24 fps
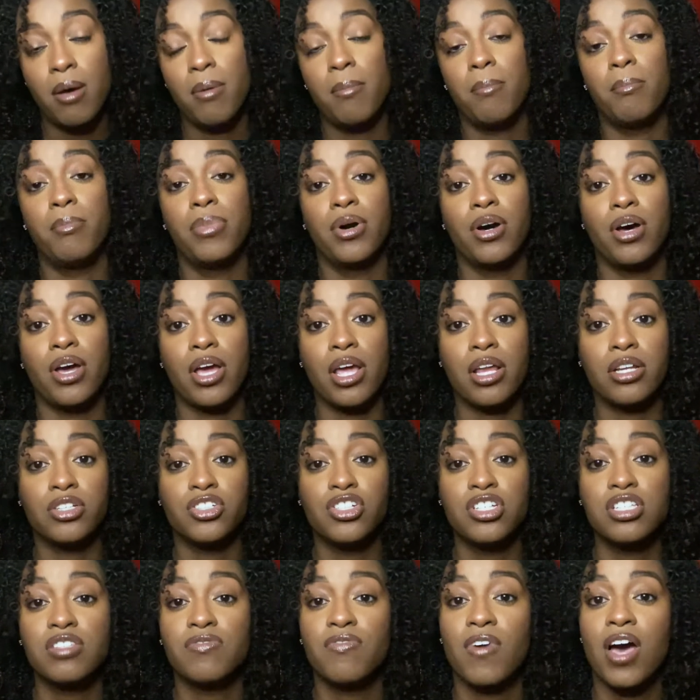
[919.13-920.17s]
But
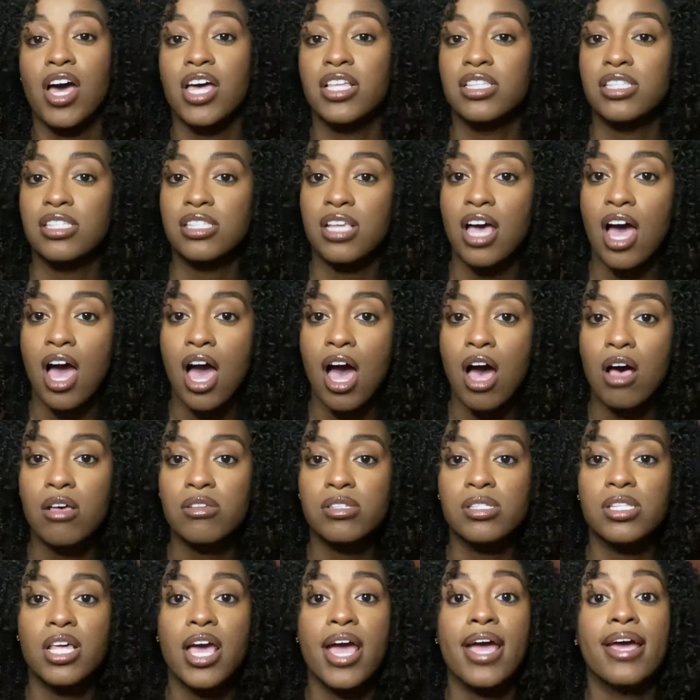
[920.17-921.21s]
just find styles
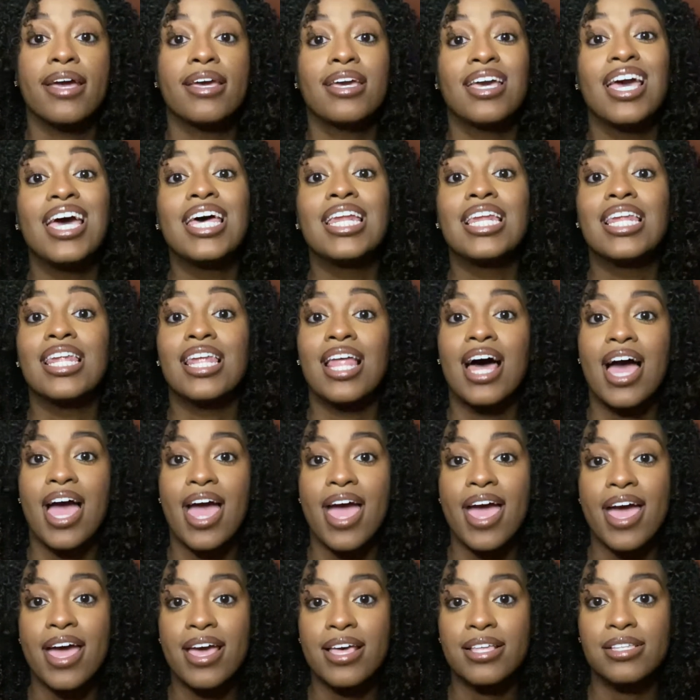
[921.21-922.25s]
that can
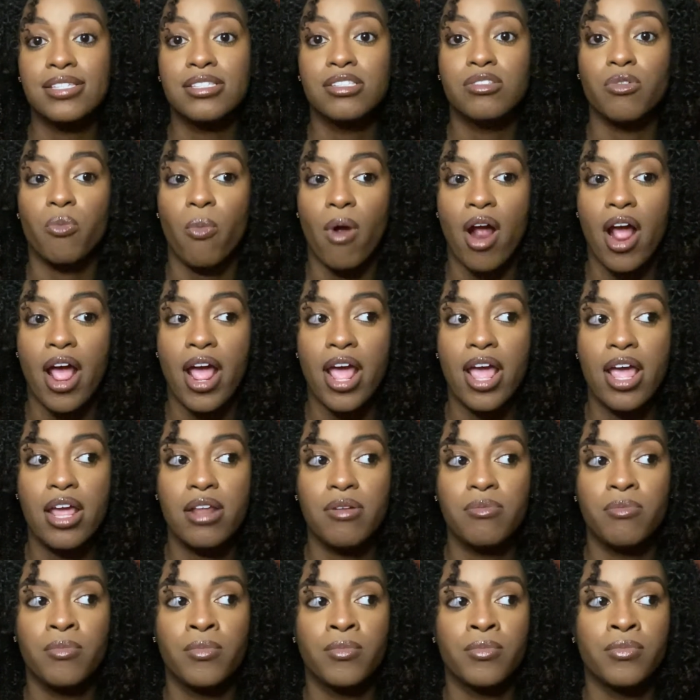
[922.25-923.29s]
last, right?
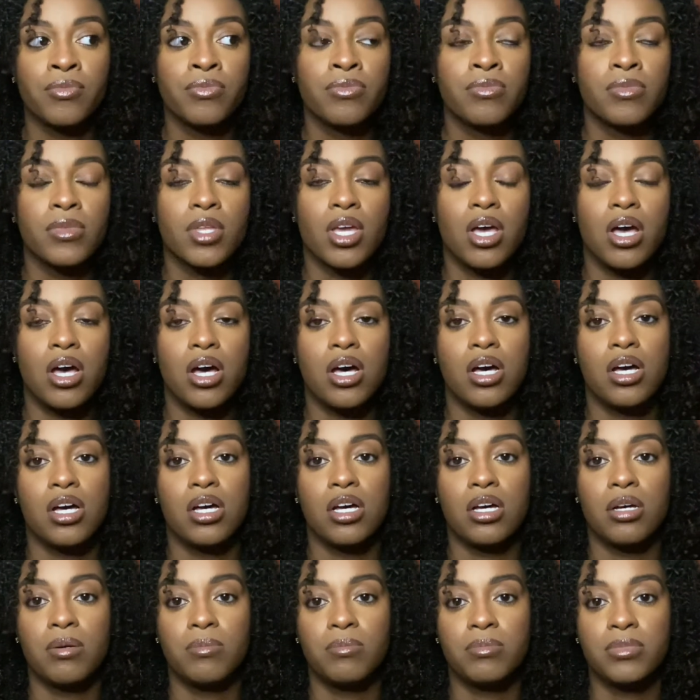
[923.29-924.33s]

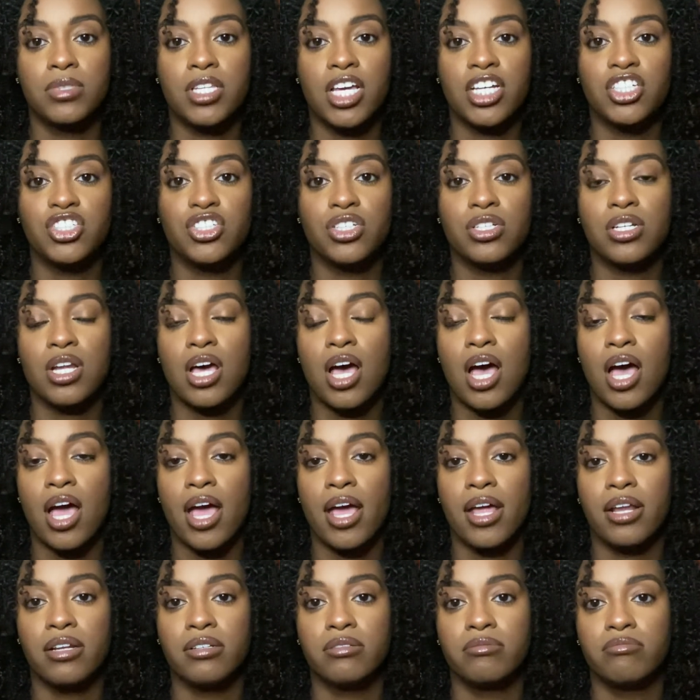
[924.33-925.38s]
That you're not
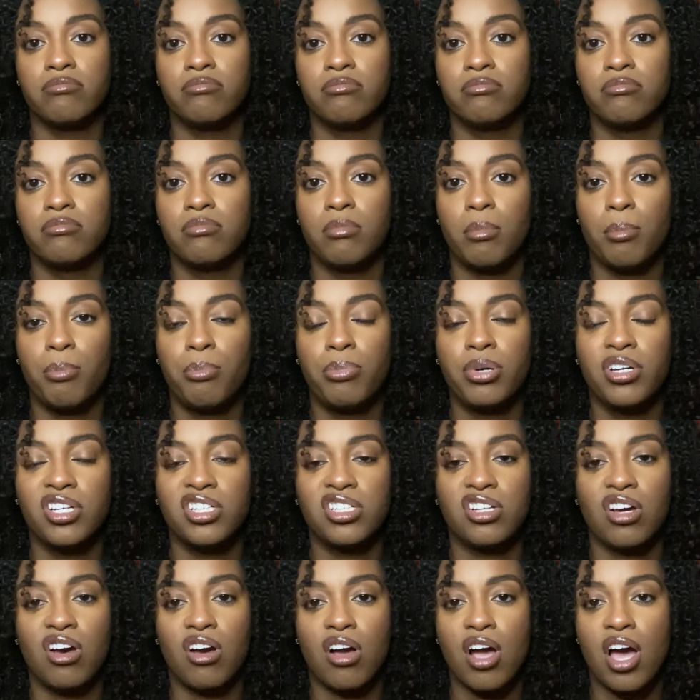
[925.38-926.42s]

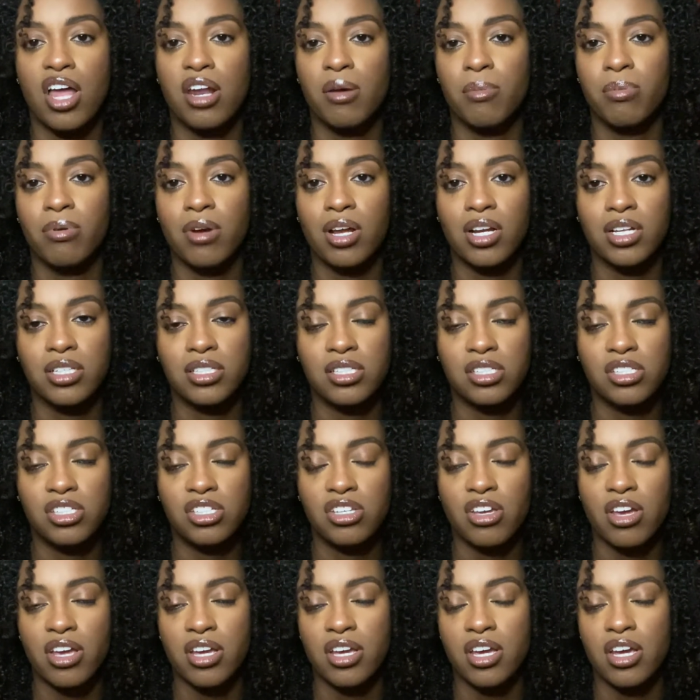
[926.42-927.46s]
putting all kind of product into
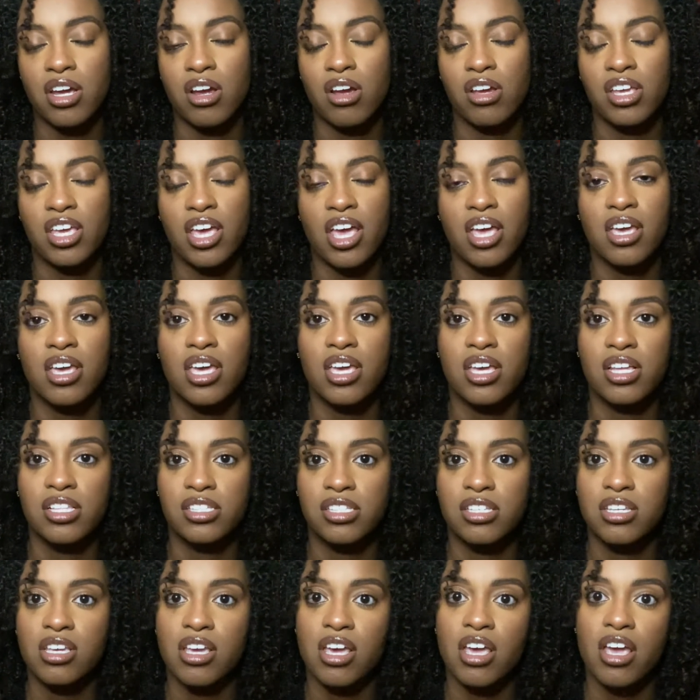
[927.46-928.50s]
your hair, your hands
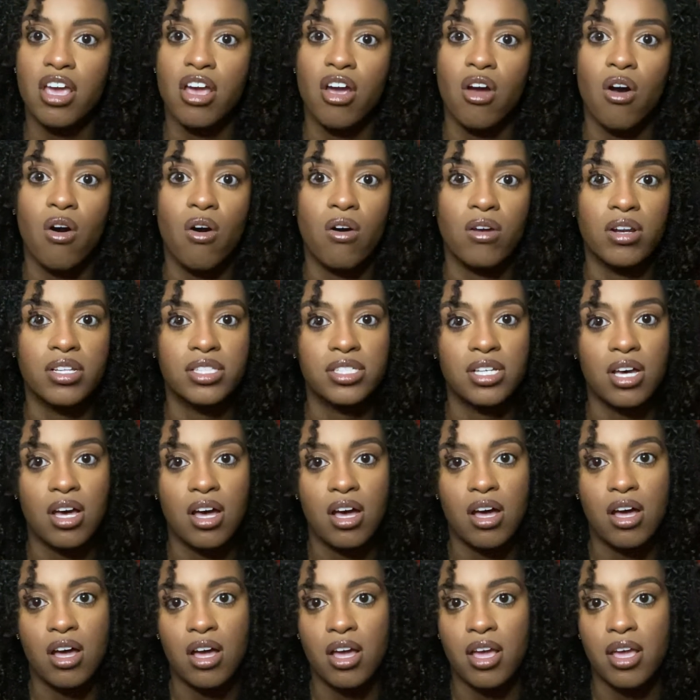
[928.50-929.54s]
in your hair all the
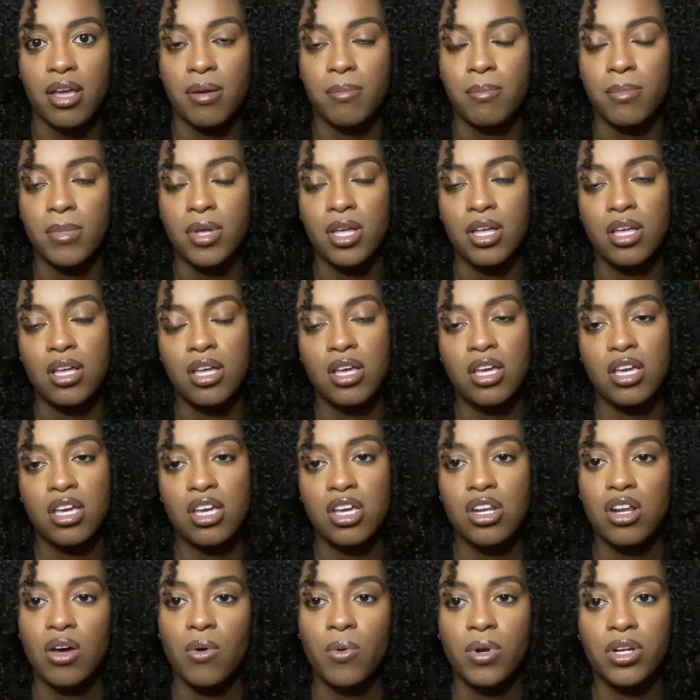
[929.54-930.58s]
time. You
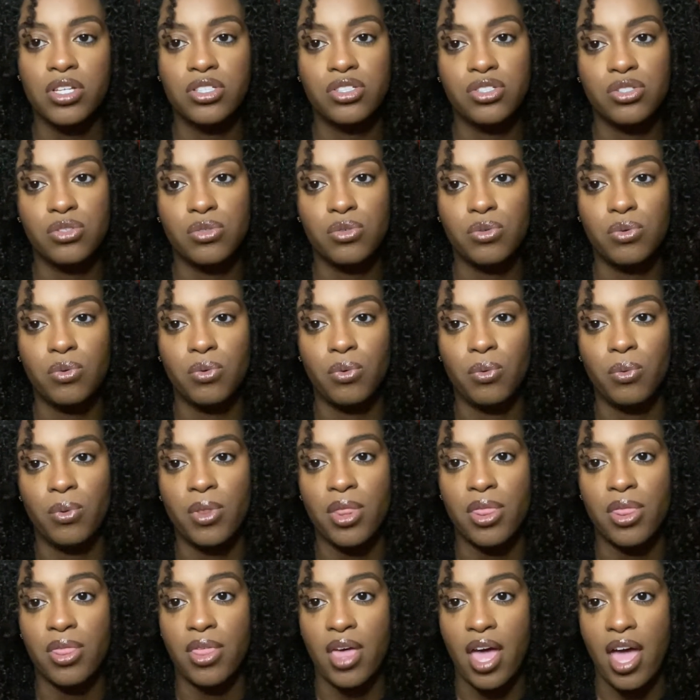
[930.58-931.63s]
don't want to do
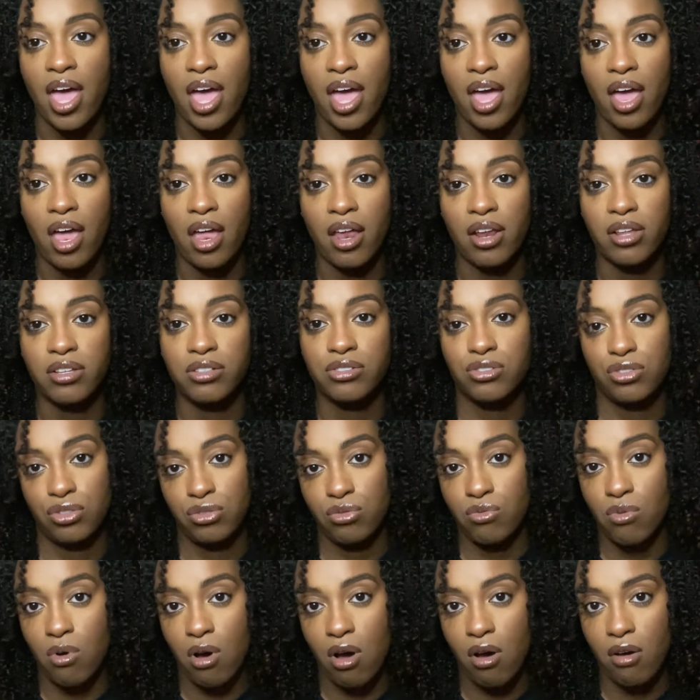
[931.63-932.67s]
that too
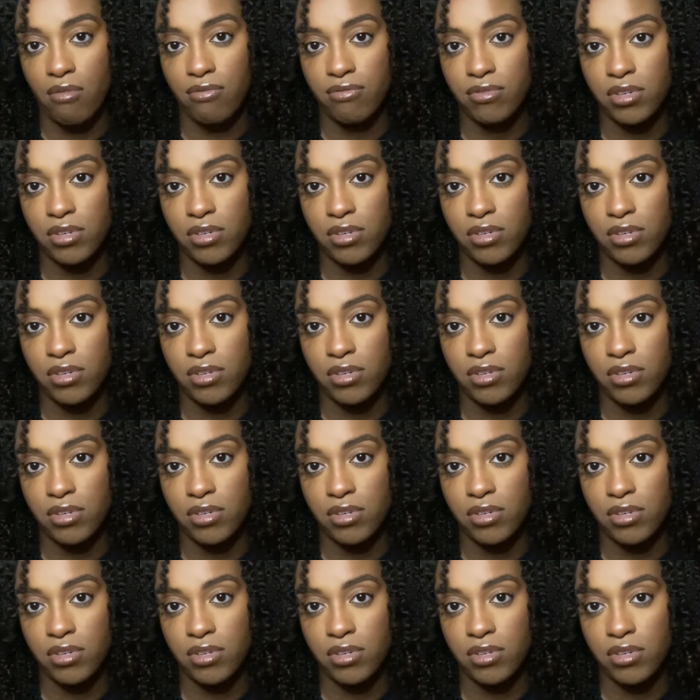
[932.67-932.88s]
often.